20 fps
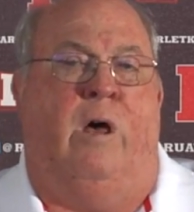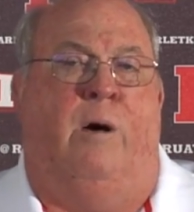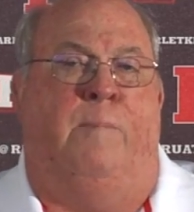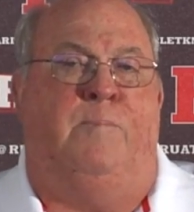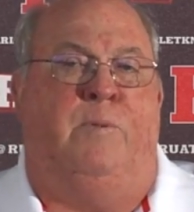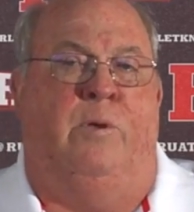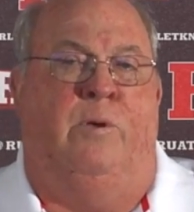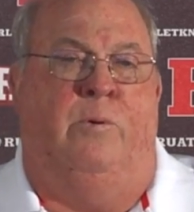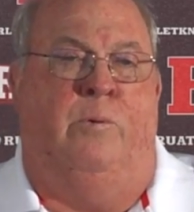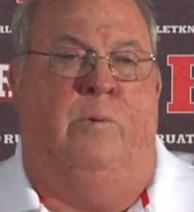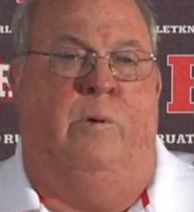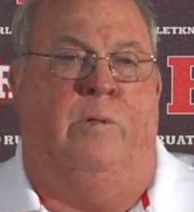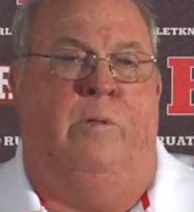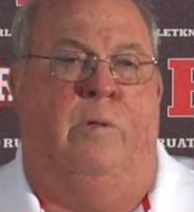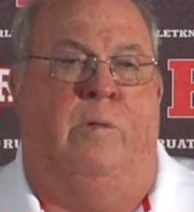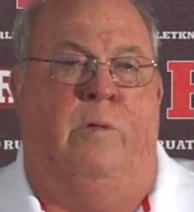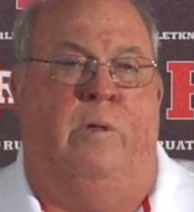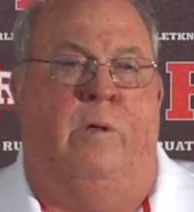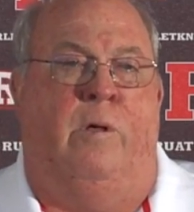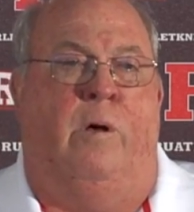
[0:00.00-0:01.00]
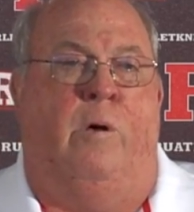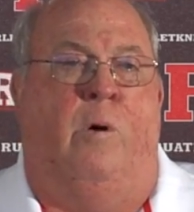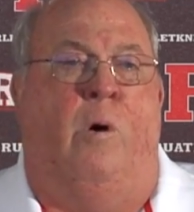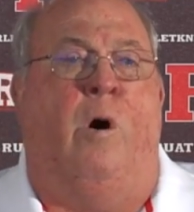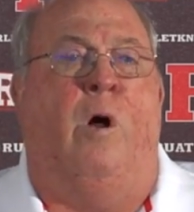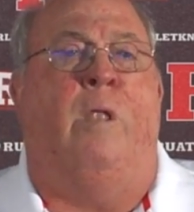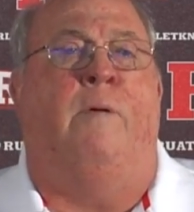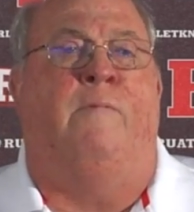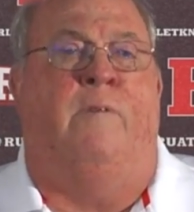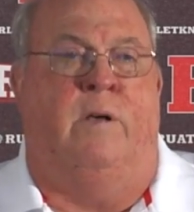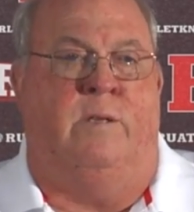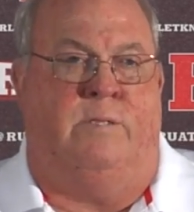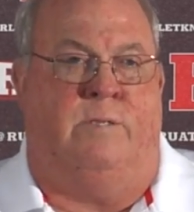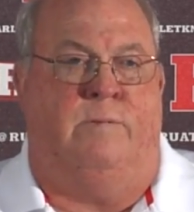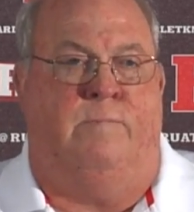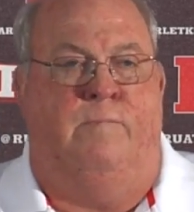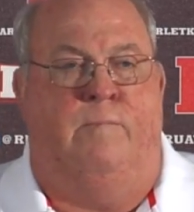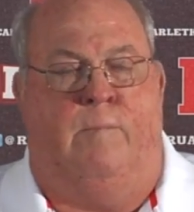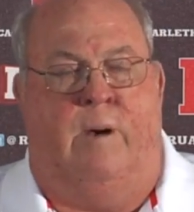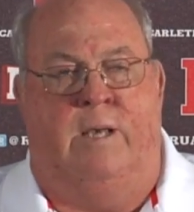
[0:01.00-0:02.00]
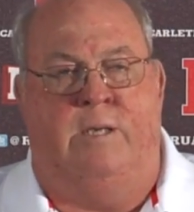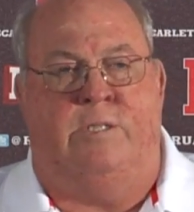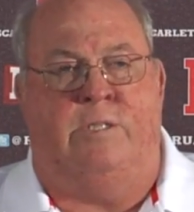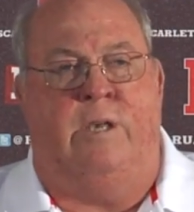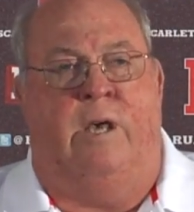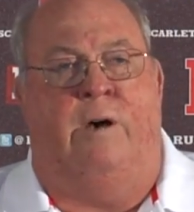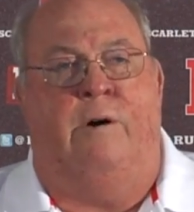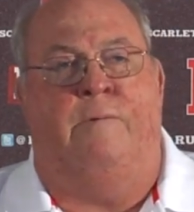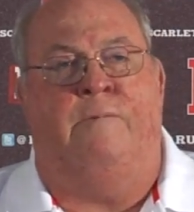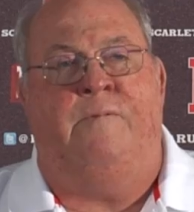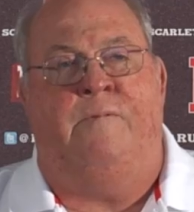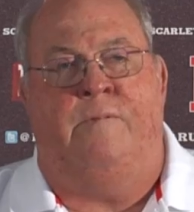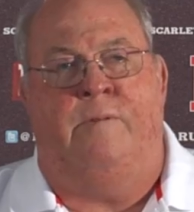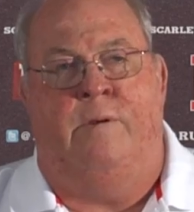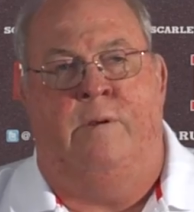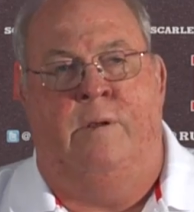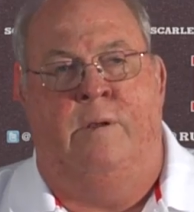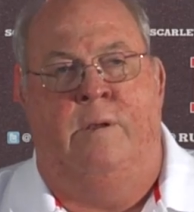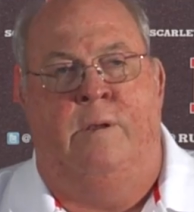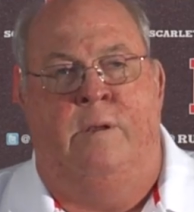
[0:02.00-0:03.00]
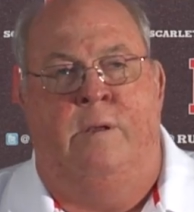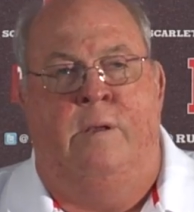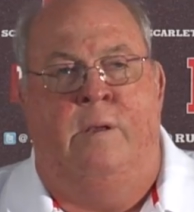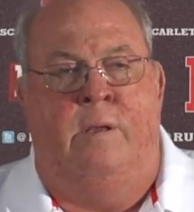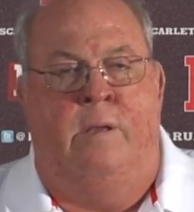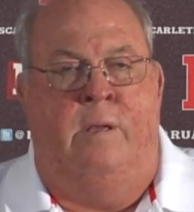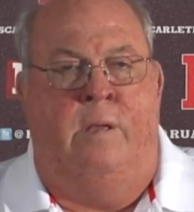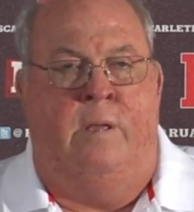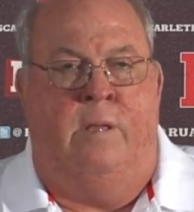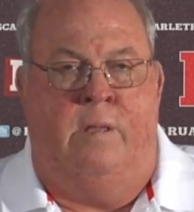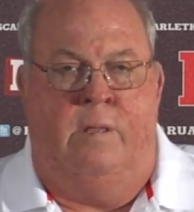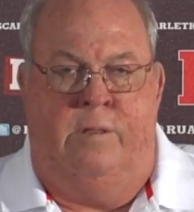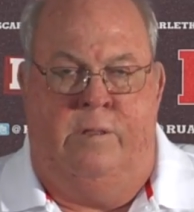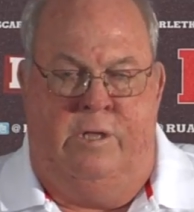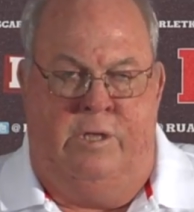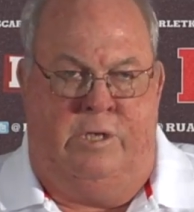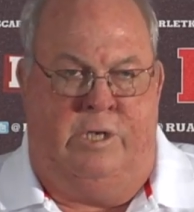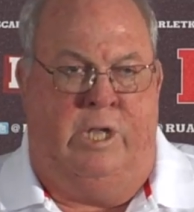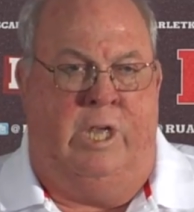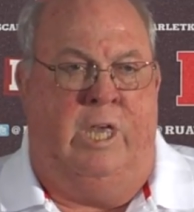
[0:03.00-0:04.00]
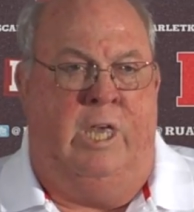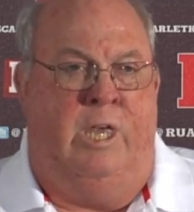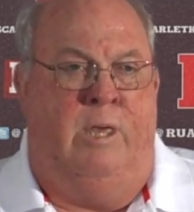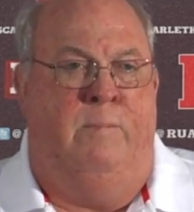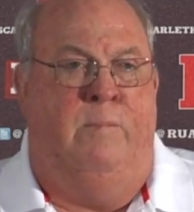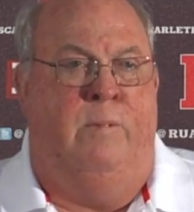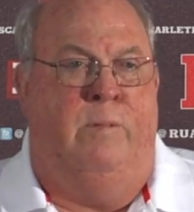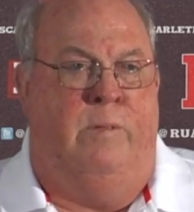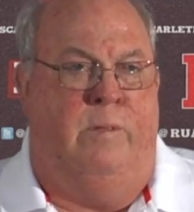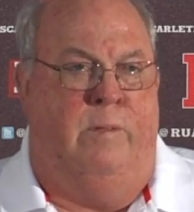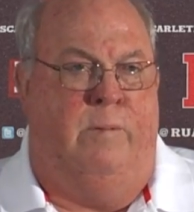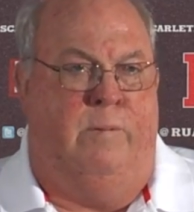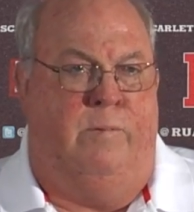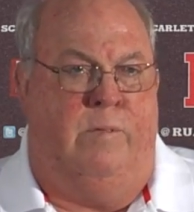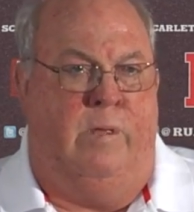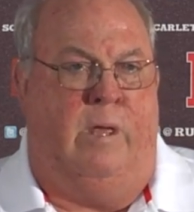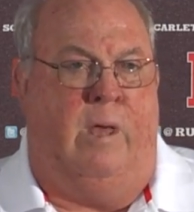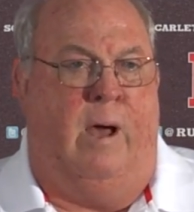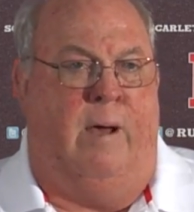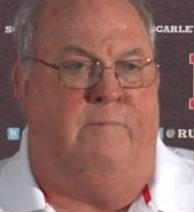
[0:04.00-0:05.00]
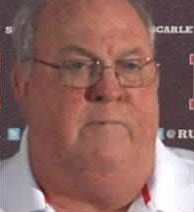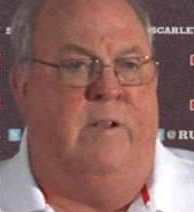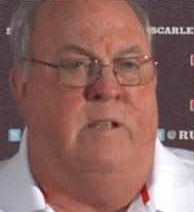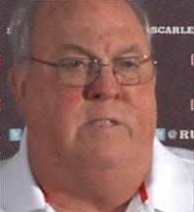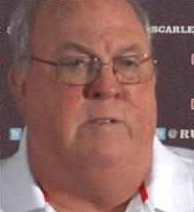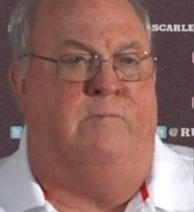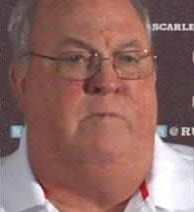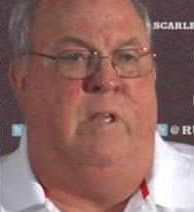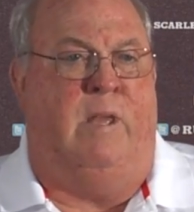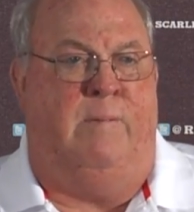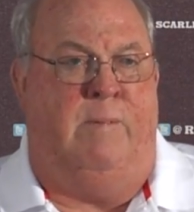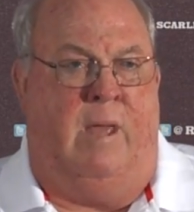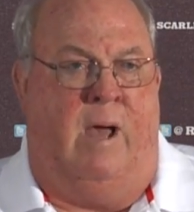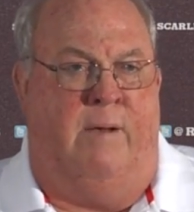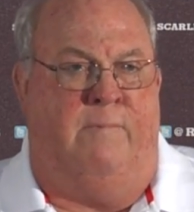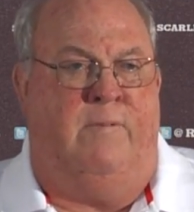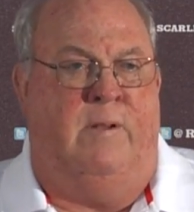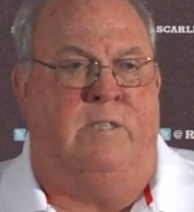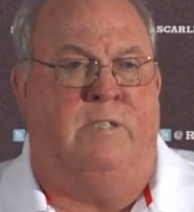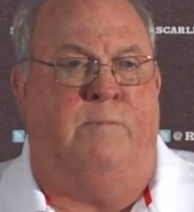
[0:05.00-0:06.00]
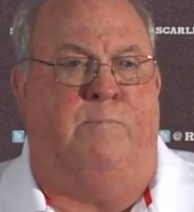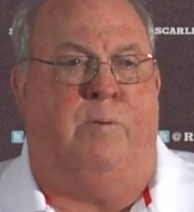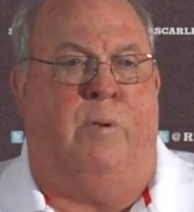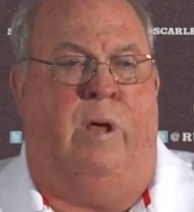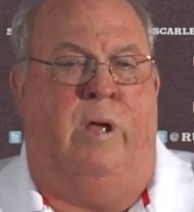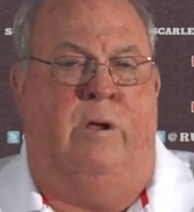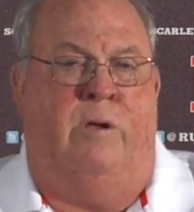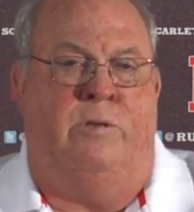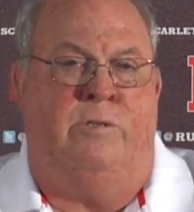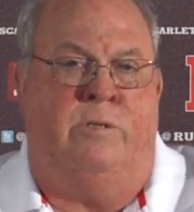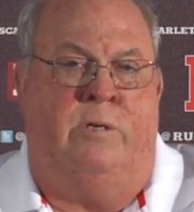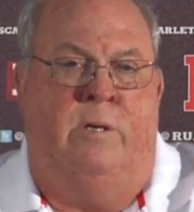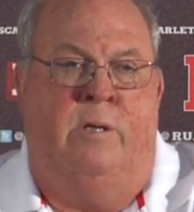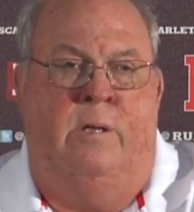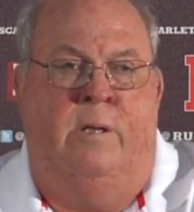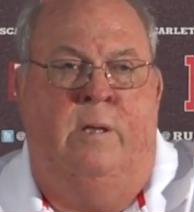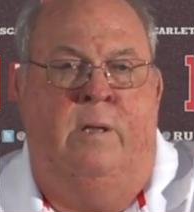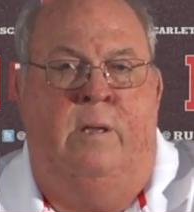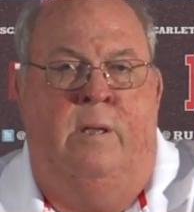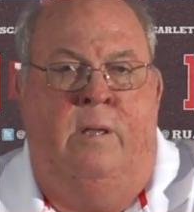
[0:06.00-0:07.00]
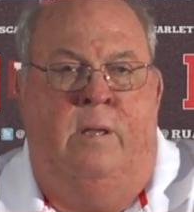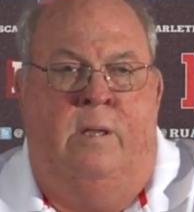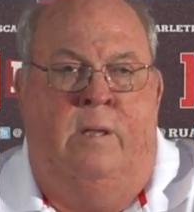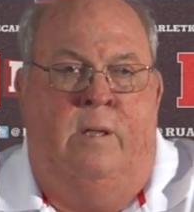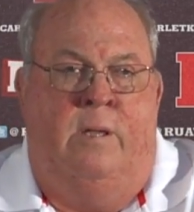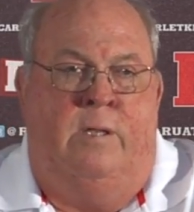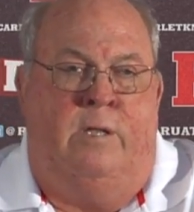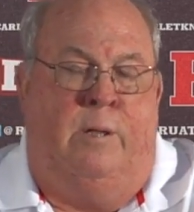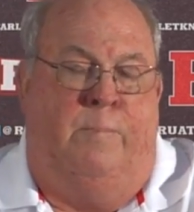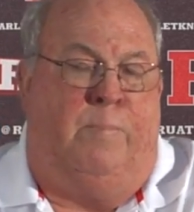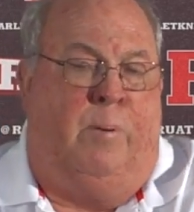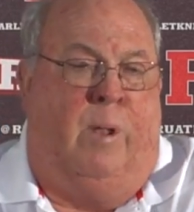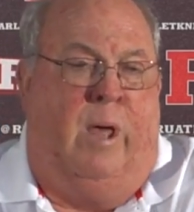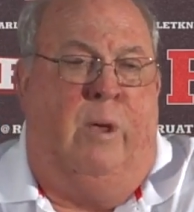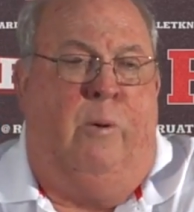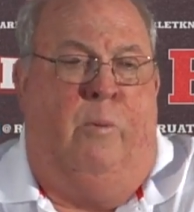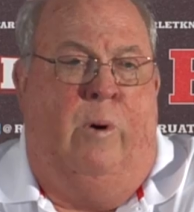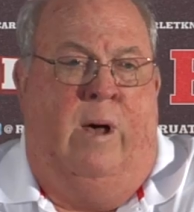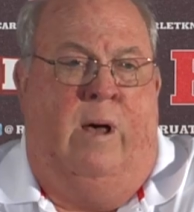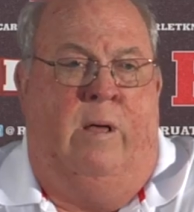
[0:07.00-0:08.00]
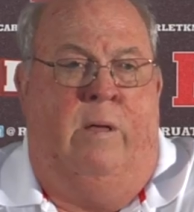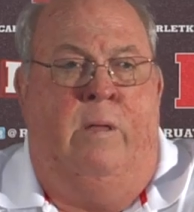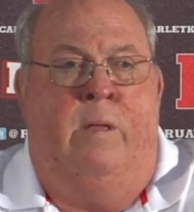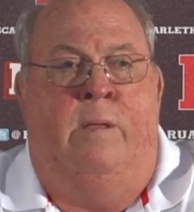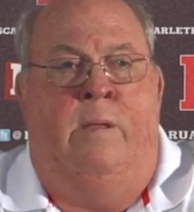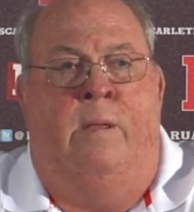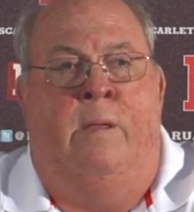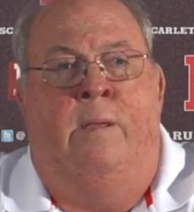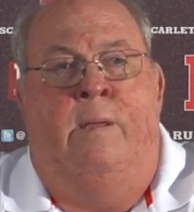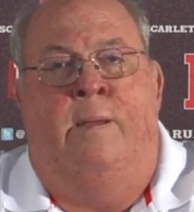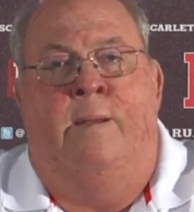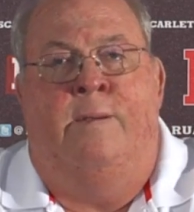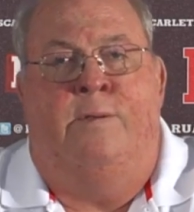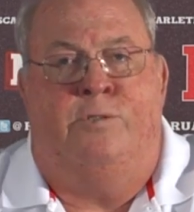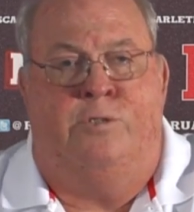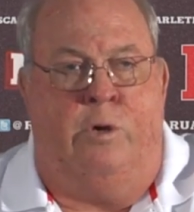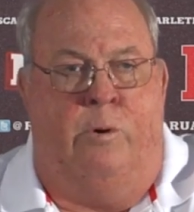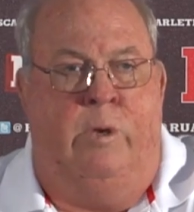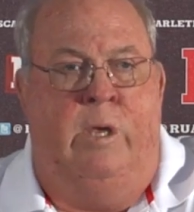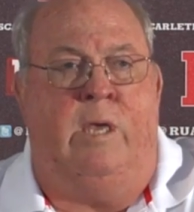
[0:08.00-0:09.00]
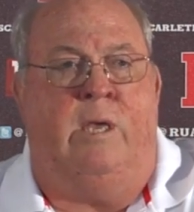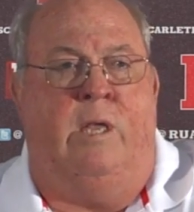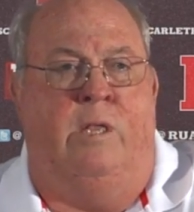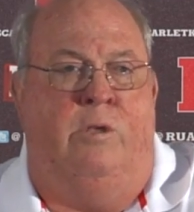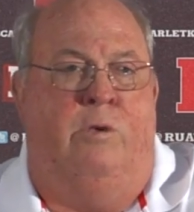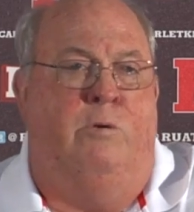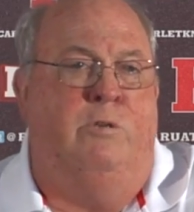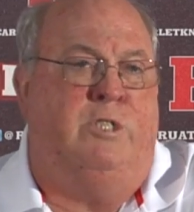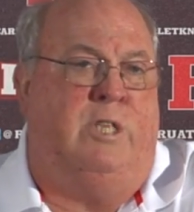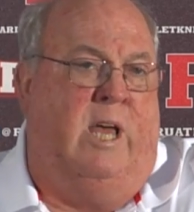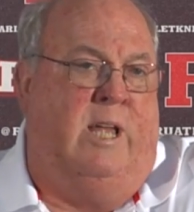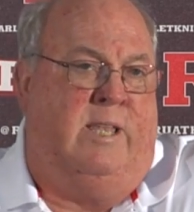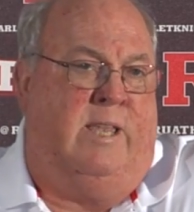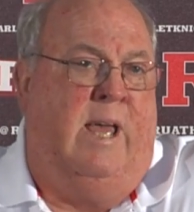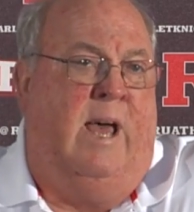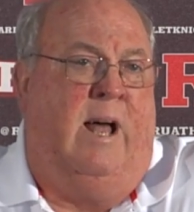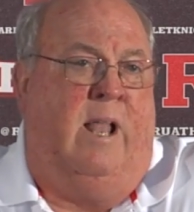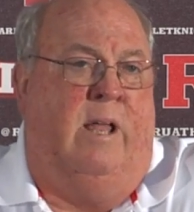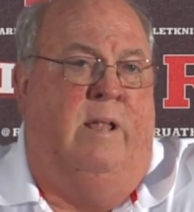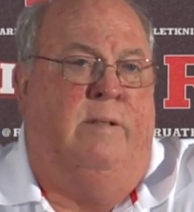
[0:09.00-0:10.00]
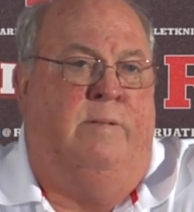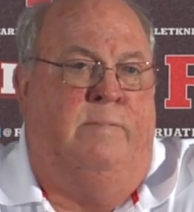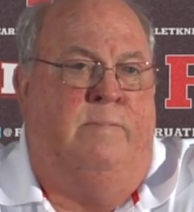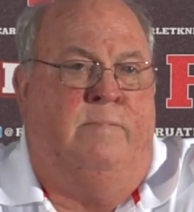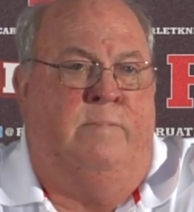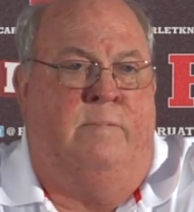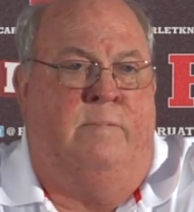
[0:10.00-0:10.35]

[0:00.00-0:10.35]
up to all of us, myself, the team, the offensive team, the offensive players, to play well so he can use that talent.